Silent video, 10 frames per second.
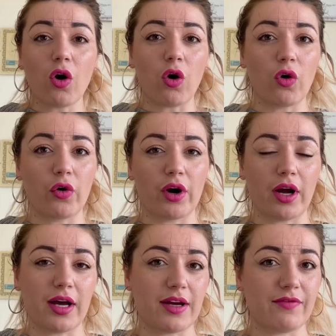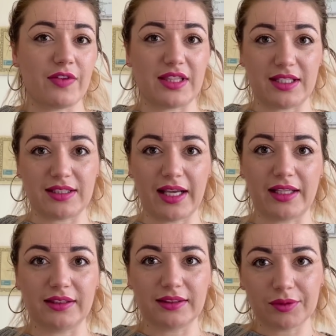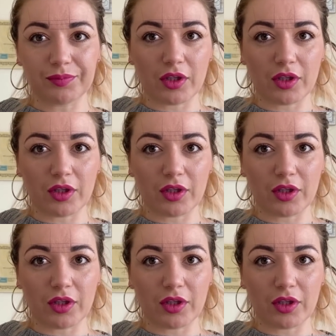or with the tint.